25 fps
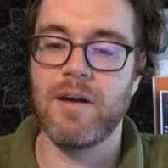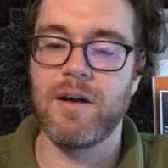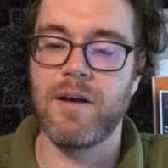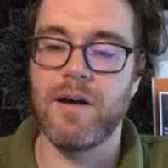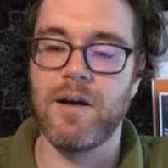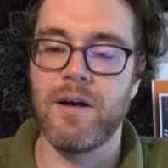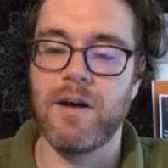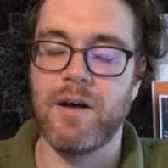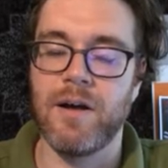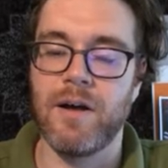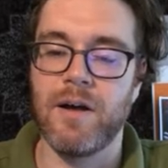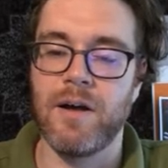
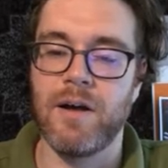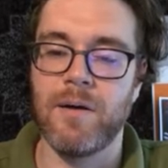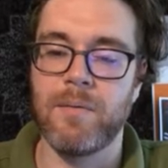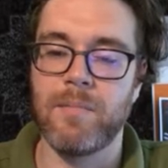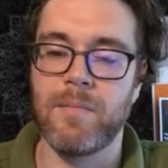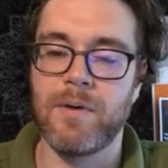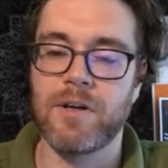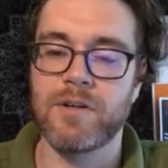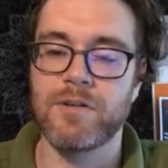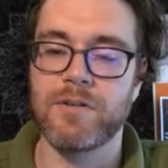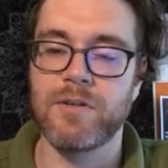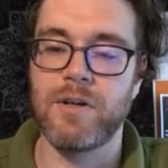
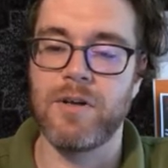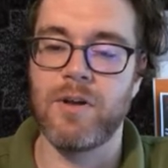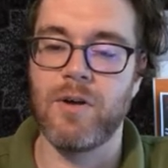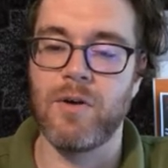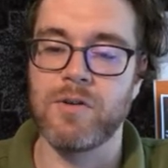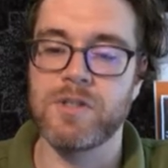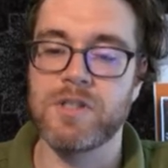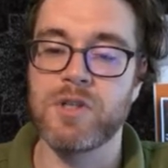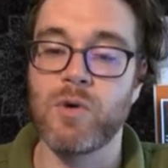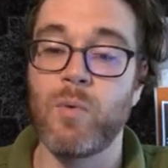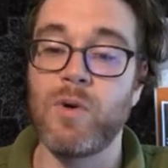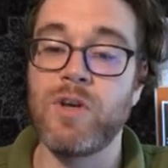Actually, no.
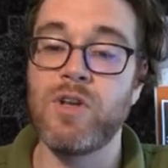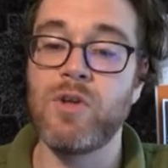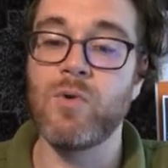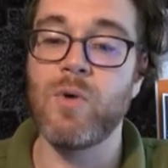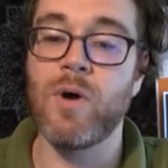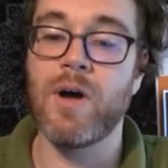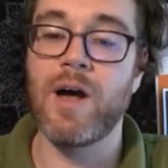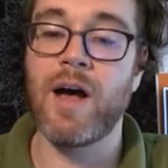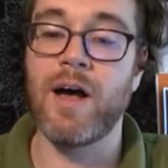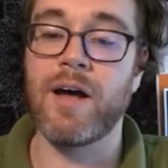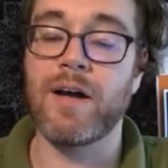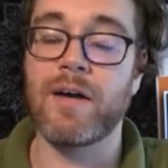So when
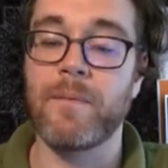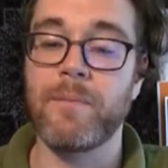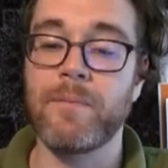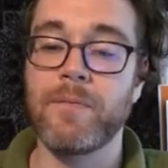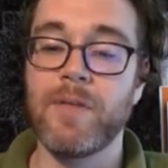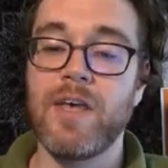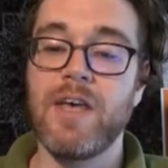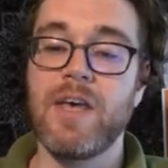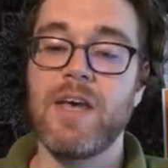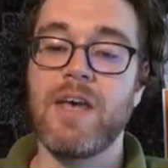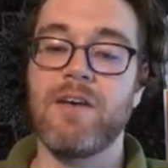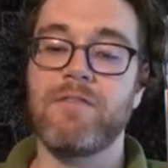you,
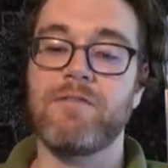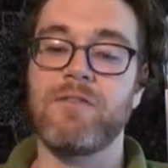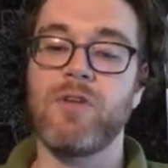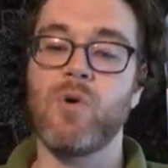if